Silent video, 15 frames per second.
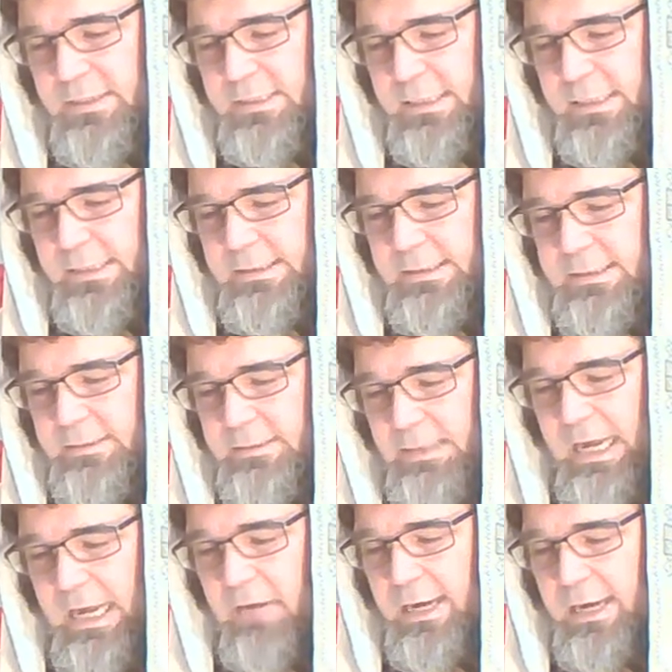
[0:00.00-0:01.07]
says,
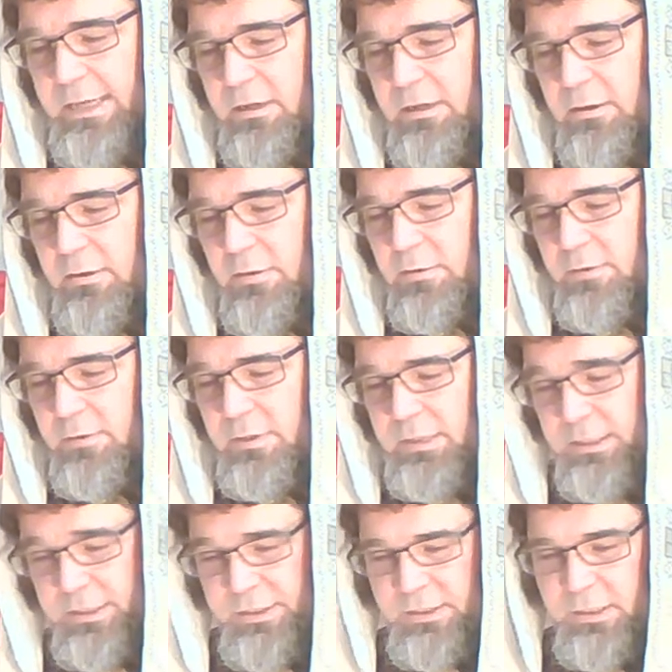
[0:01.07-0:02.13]
Now I know
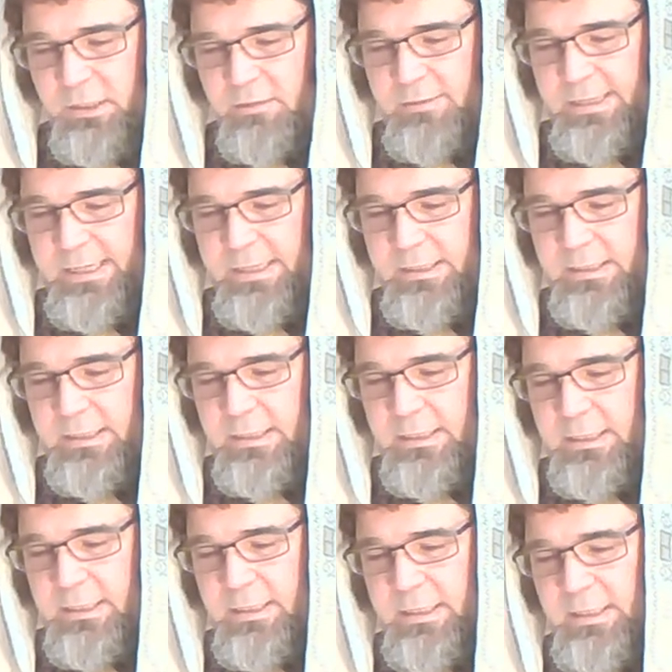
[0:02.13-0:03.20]
that surely
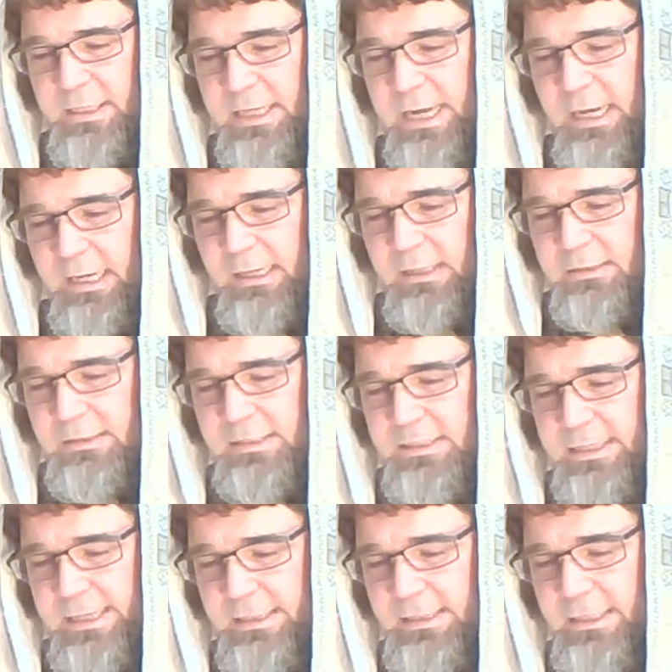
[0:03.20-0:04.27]
Yah
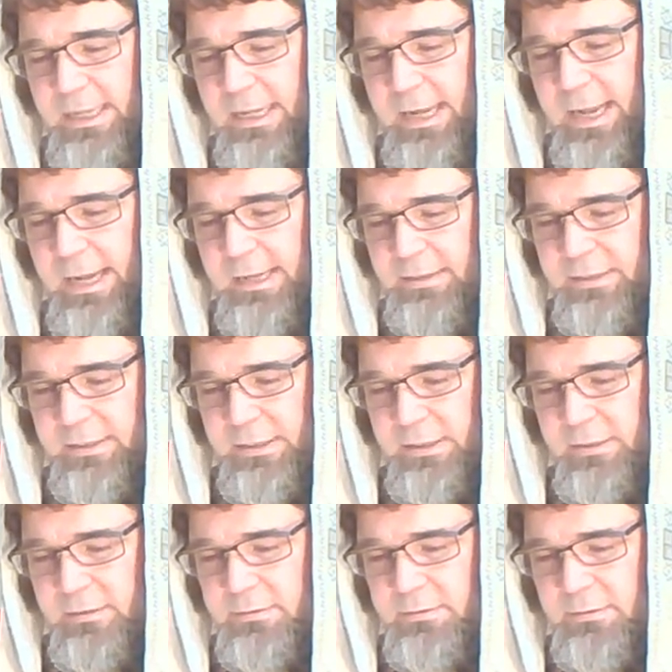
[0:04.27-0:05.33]
sent the
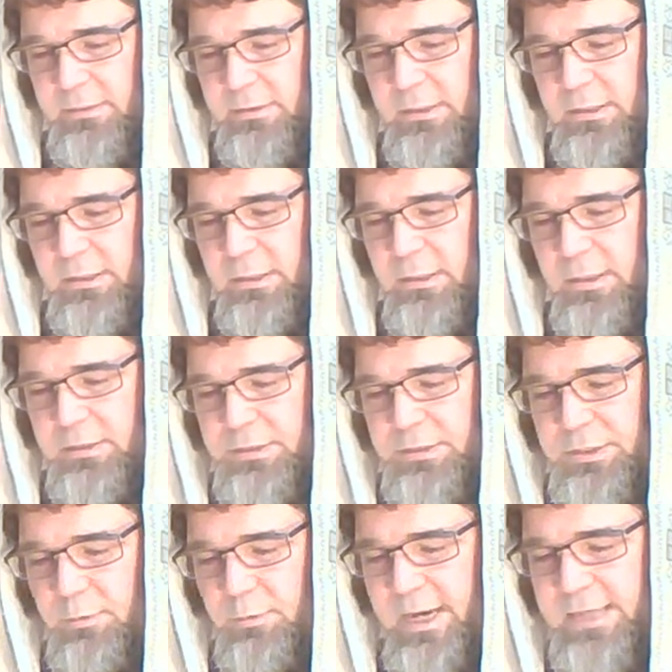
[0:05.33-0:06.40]
angel
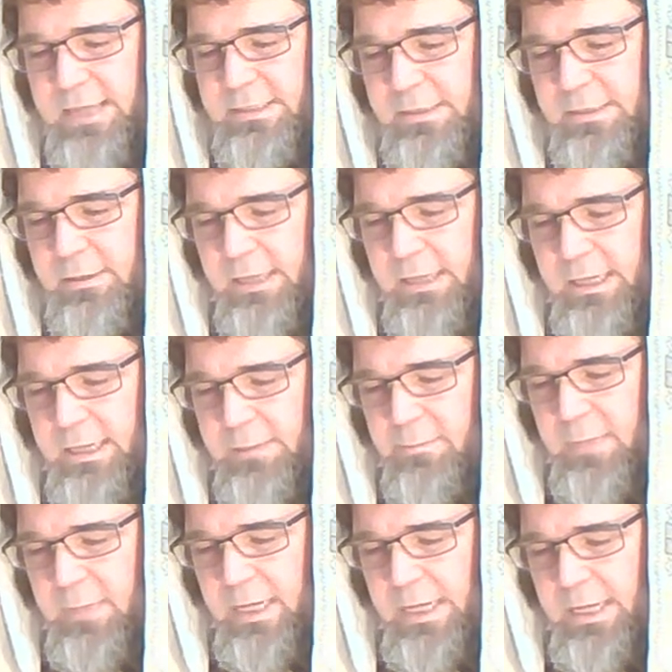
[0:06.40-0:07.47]
to rescue him,
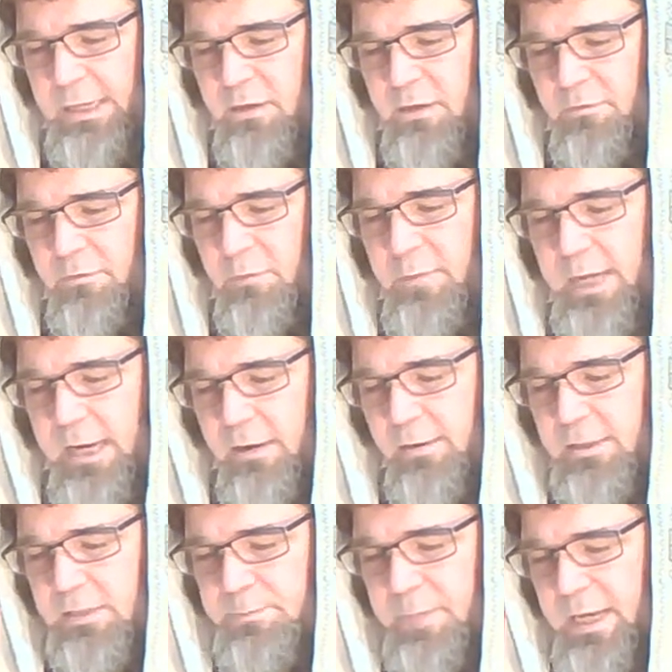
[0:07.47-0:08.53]
me from
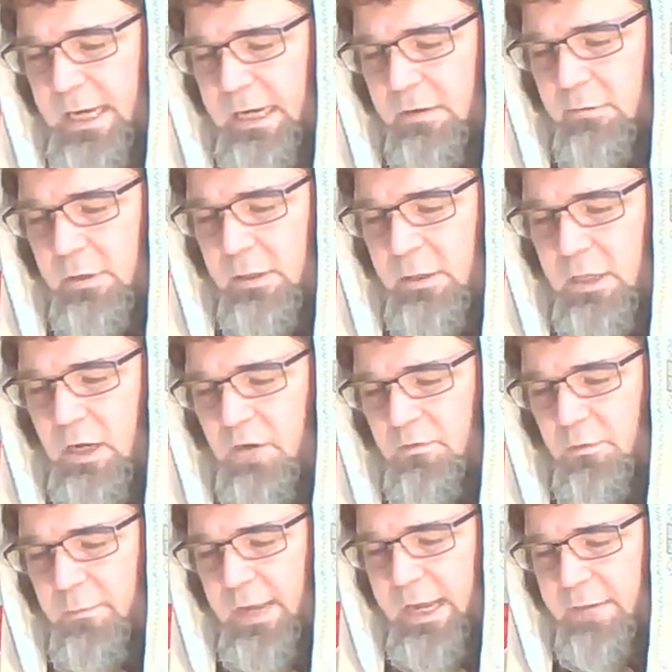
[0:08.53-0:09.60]
Herod's power,
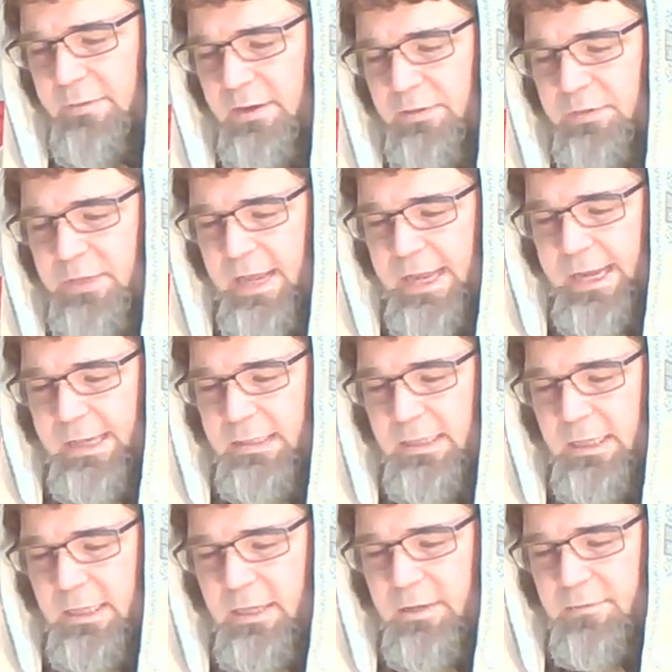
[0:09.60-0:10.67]
from
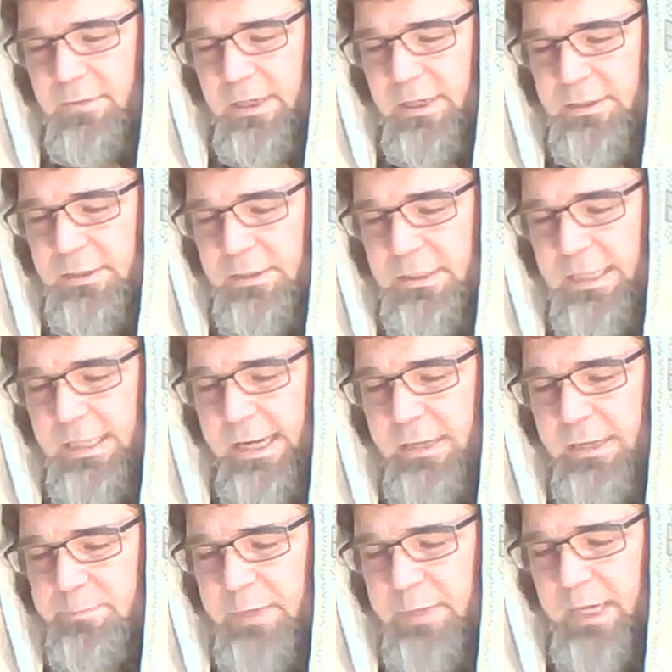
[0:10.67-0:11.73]
everything that
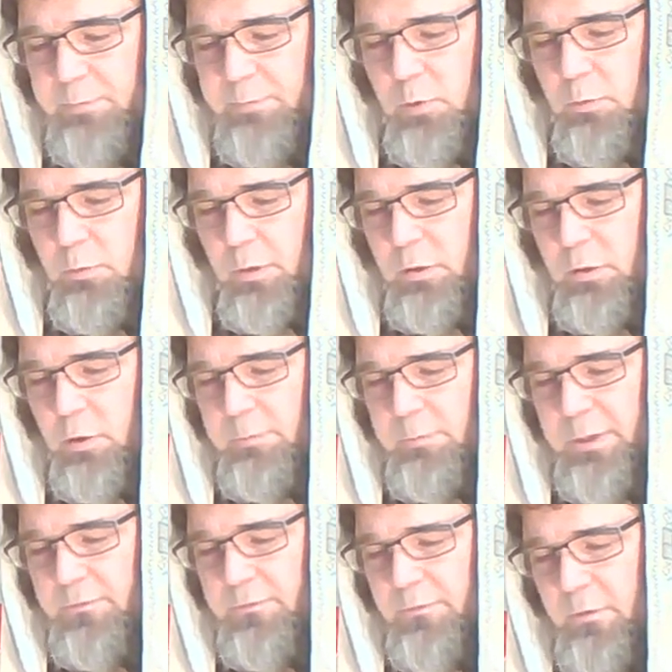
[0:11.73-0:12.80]
Judean people were
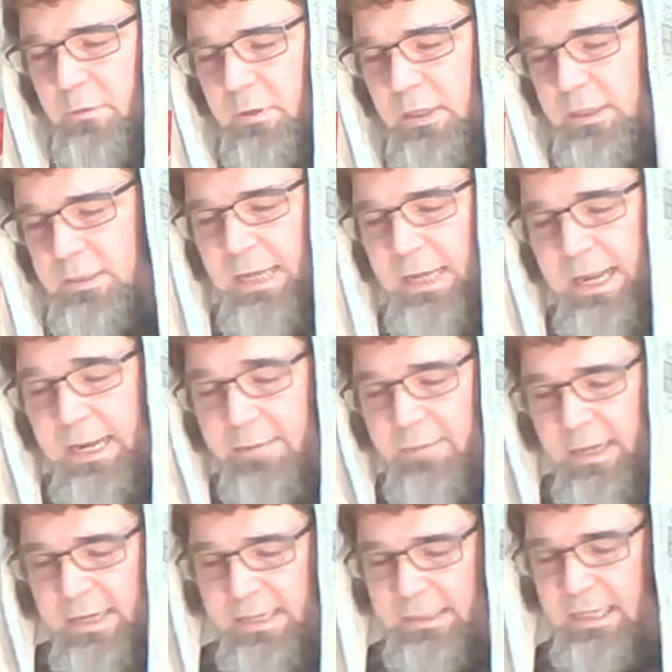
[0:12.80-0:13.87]
hoping for.
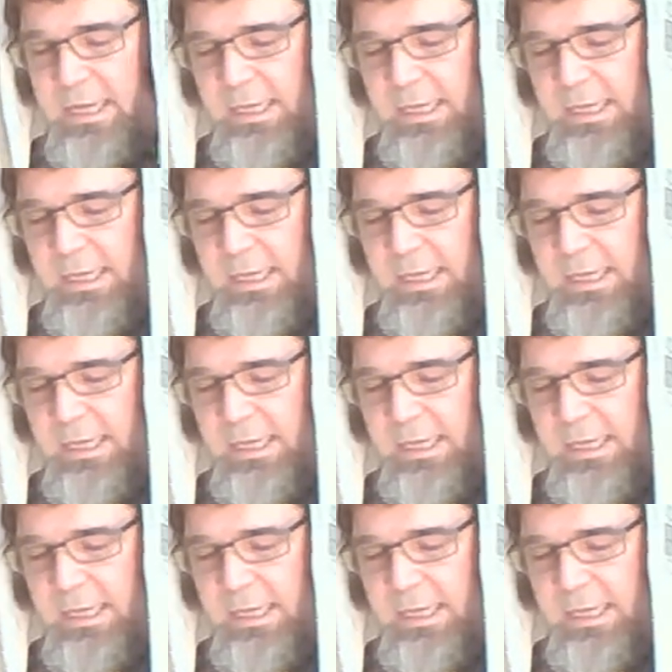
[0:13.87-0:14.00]
Amen.